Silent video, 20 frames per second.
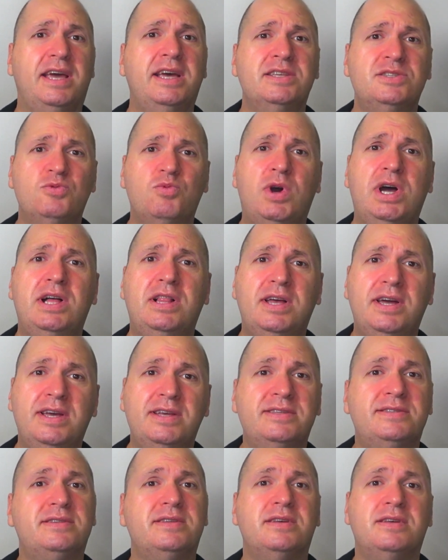as well
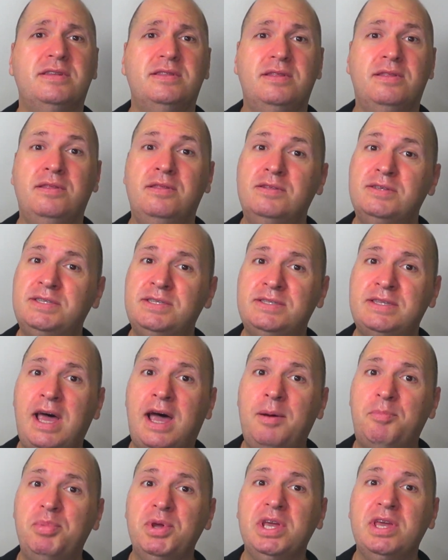as
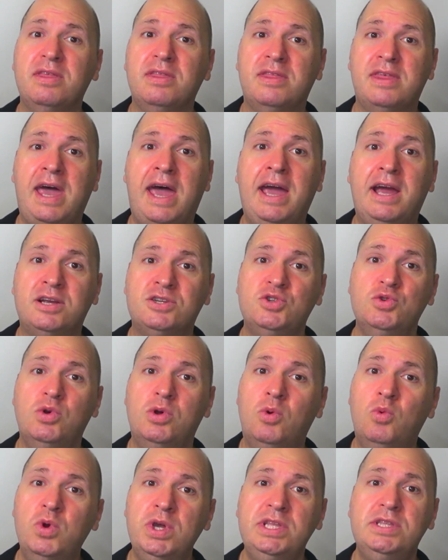stopping
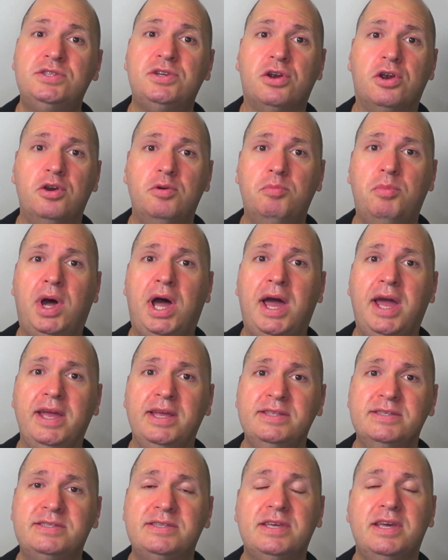actual wind
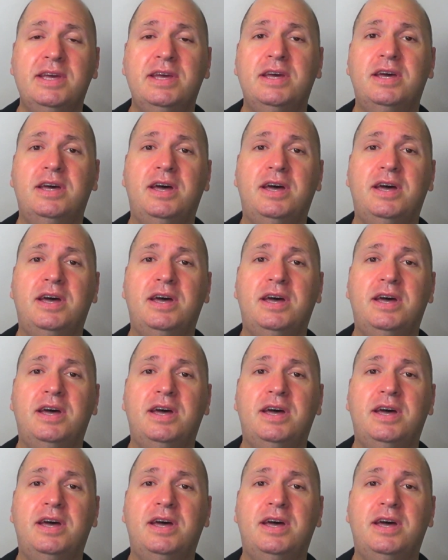turbines